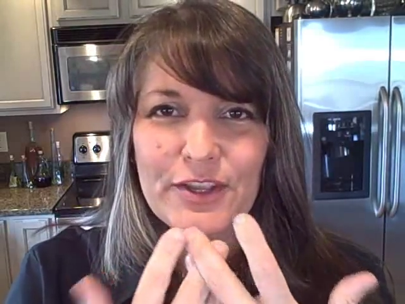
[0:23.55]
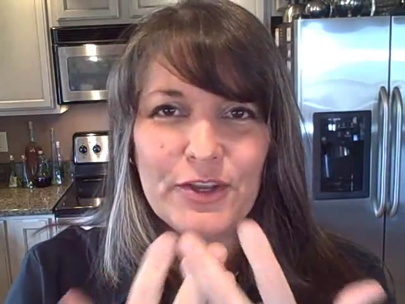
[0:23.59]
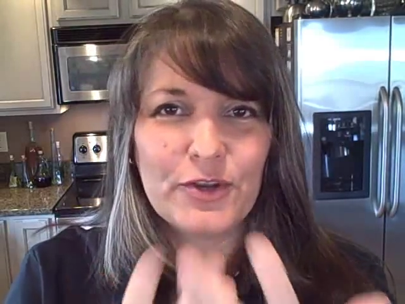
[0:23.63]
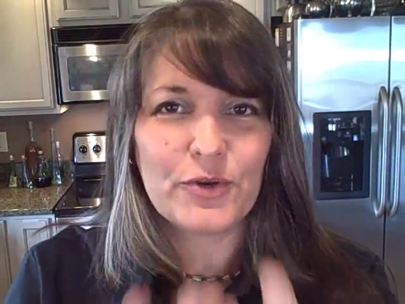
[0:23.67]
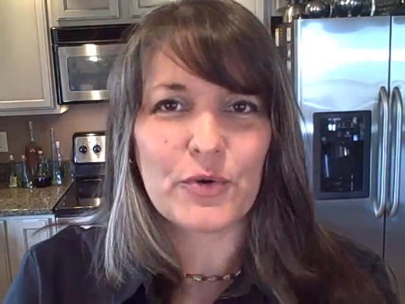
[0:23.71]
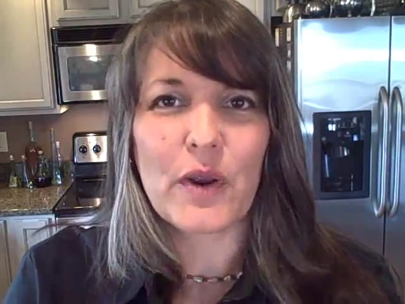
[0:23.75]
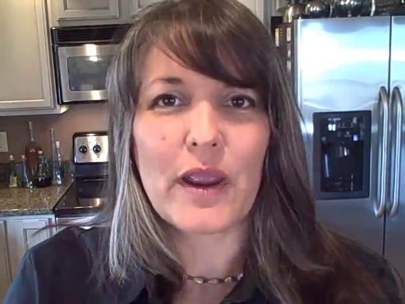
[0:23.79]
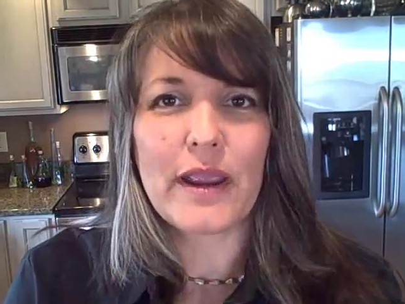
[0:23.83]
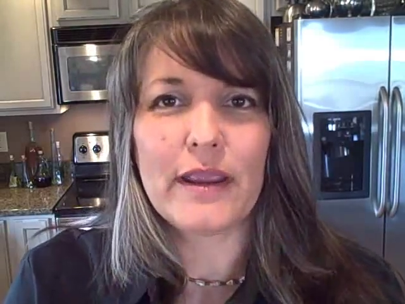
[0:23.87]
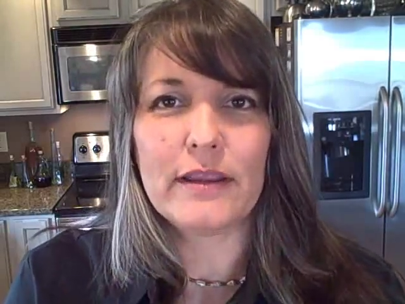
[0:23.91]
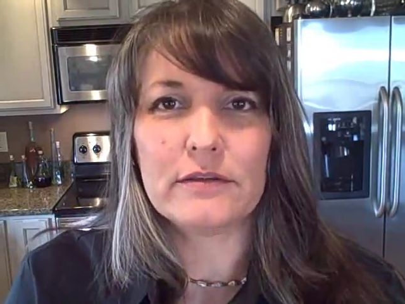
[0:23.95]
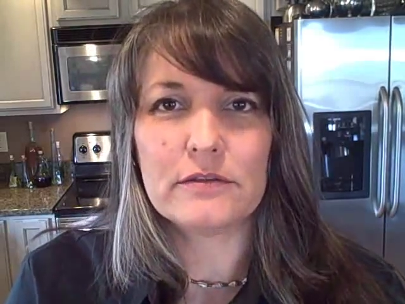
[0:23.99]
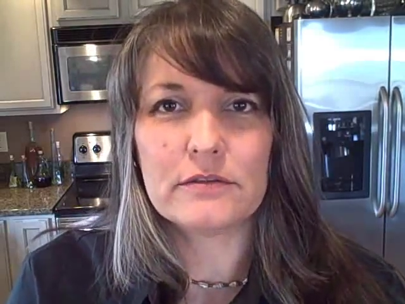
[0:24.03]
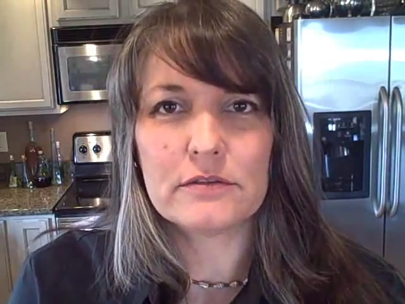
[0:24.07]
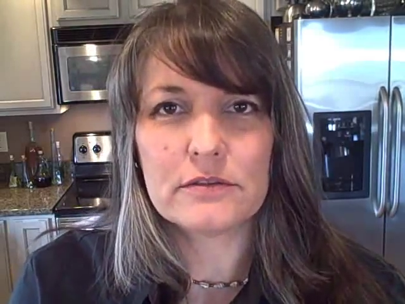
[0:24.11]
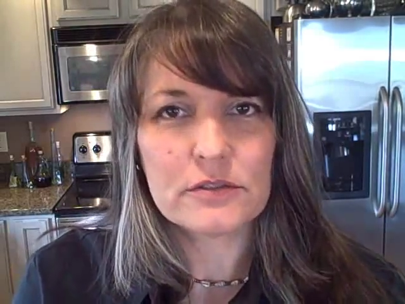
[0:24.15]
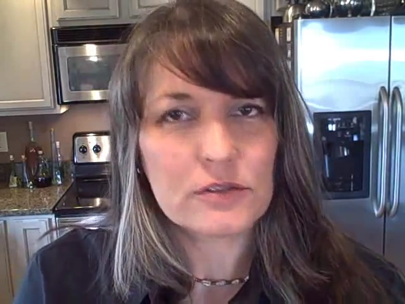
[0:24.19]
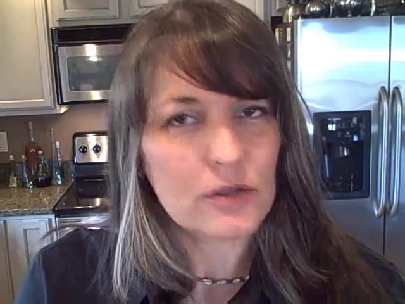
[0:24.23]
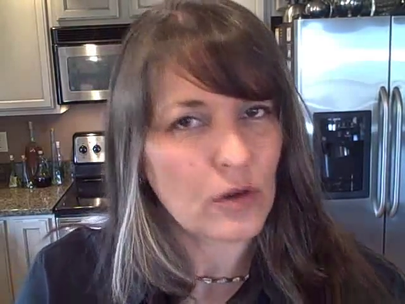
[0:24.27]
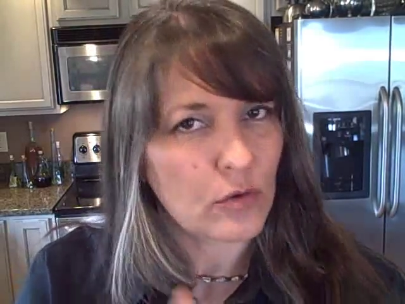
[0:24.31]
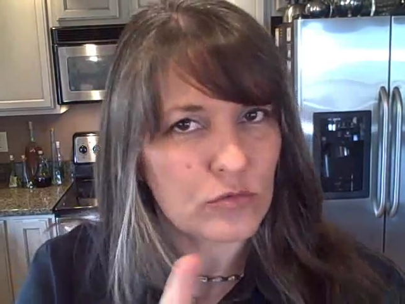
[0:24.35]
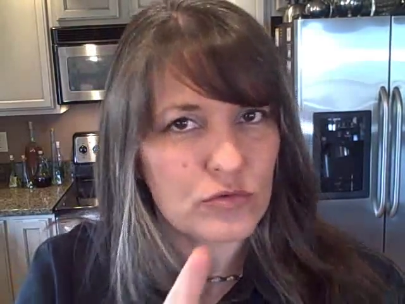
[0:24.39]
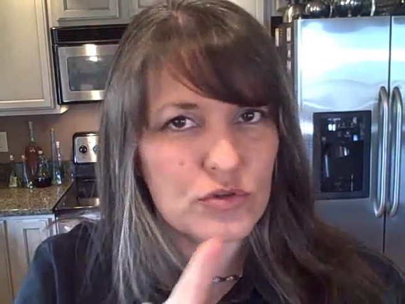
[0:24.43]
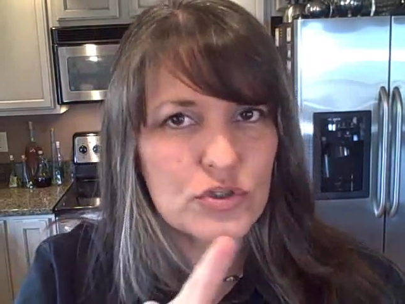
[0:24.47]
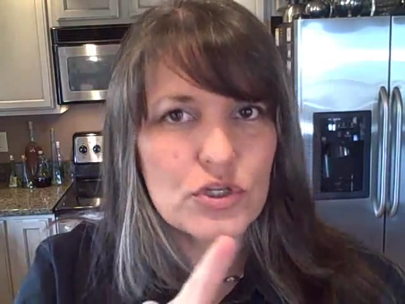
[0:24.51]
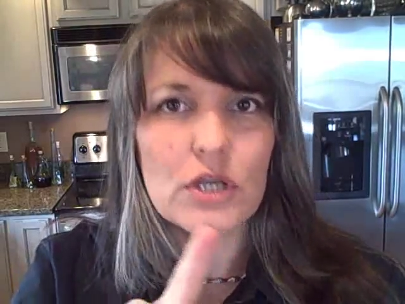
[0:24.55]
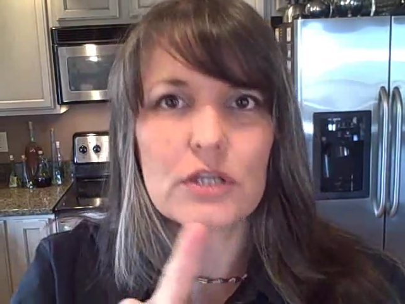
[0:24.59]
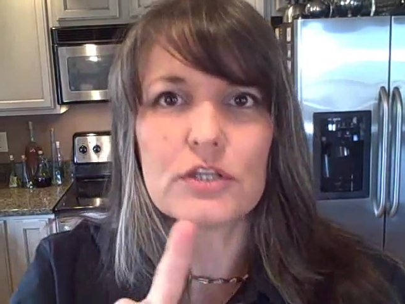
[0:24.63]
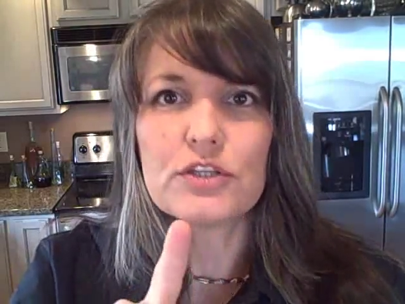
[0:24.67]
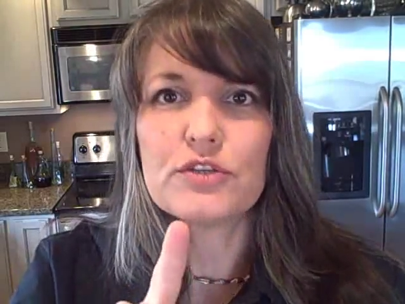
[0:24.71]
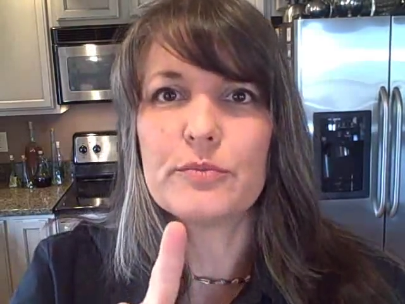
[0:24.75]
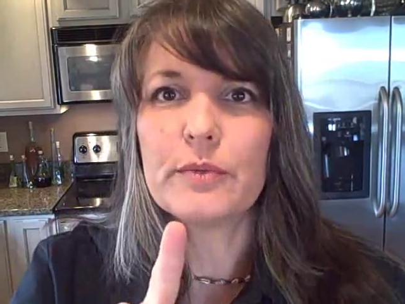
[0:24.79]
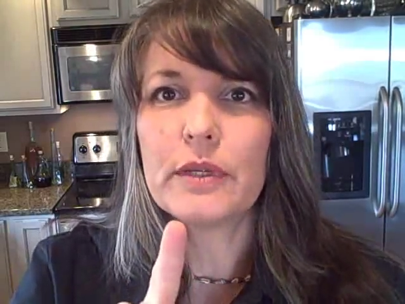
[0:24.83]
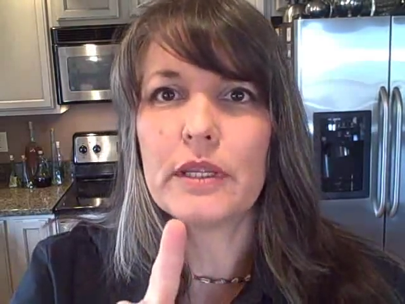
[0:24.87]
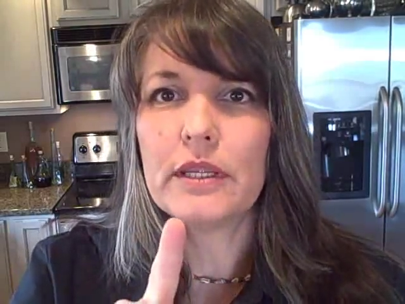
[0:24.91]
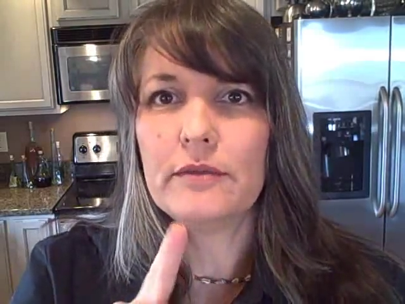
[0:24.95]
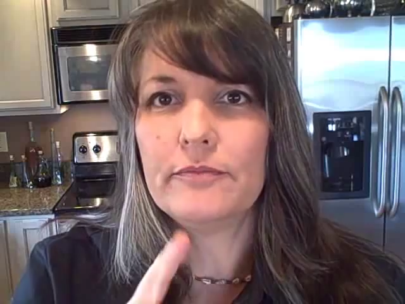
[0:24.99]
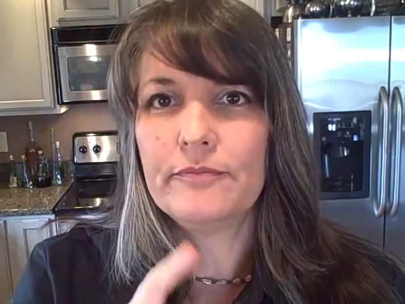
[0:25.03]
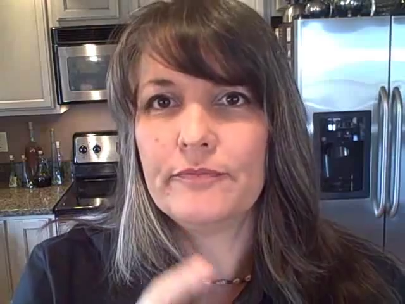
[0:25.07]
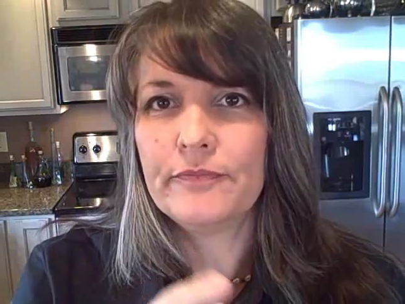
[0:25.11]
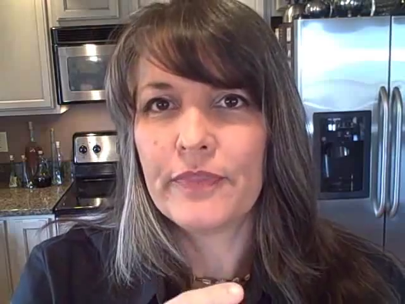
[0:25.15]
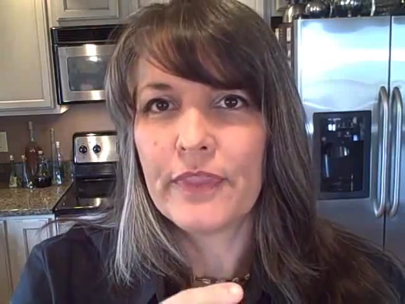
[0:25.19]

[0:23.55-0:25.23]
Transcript: grace? Don't judge me